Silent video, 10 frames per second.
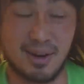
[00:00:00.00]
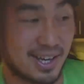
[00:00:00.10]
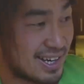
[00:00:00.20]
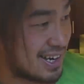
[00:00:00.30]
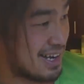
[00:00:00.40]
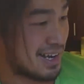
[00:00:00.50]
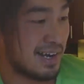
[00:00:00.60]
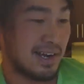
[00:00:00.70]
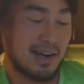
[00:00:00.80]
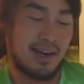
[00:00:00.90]
Like,
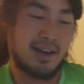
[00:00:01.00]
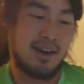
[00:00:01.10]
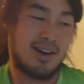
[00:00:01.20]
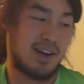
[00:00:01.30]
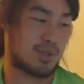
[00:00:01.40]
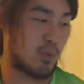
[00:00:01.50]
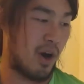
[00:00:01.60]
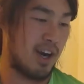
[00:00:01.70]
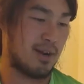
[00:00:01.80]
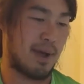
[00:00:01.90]
I was
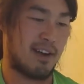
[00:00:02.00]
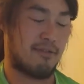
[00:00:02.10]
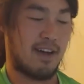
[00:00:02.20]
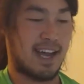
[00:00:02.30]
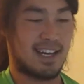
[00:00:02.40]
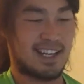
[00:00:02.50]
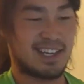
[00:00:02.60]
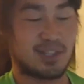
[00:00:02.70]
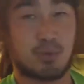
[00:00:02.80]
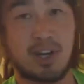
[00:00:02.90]
worried about
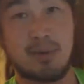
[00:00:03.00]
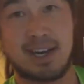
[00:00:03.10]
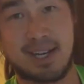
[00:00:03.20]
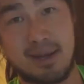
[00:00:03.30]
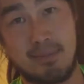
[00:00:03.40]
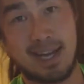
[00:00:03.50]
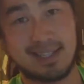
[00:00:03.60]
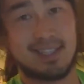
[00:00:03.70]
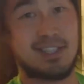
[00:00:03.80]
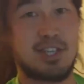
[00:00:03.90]
failing. I was worried about coming back
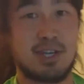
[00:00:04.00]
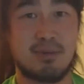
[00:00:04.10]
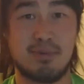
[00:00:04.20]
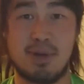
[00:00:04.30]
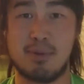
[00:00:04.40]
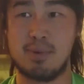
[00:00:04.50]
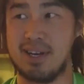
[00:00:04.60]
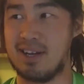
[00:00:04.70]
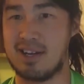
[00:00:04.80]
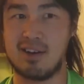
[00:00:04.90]
to the gym and people
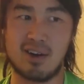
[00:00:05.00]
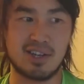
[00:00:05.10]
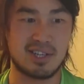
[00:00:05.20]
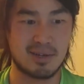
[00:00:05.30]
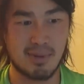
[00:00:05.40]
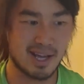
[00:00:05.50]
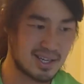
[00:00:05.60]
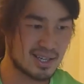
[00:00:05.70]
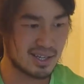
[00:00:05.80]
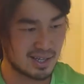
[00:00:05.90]
being like, oh, you didn't
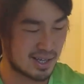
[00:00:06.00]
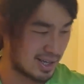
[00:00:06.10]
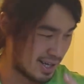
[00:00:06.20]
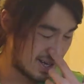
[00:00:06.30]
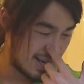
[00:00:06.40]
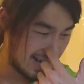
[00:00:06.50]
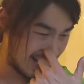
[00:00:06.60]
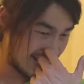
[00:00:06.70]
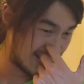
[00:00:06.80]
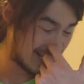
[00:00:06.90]
make it.
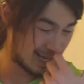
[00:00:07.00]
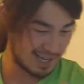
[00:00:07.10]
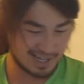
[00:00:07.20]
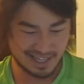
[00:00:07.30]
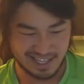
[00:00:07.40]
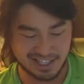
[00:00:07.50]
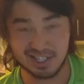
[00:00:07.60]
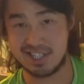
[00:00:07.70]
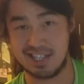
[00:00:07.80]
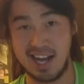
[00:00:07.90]
And it
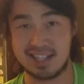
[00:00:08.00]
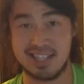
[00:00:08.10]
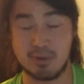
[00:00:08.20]
just sucked.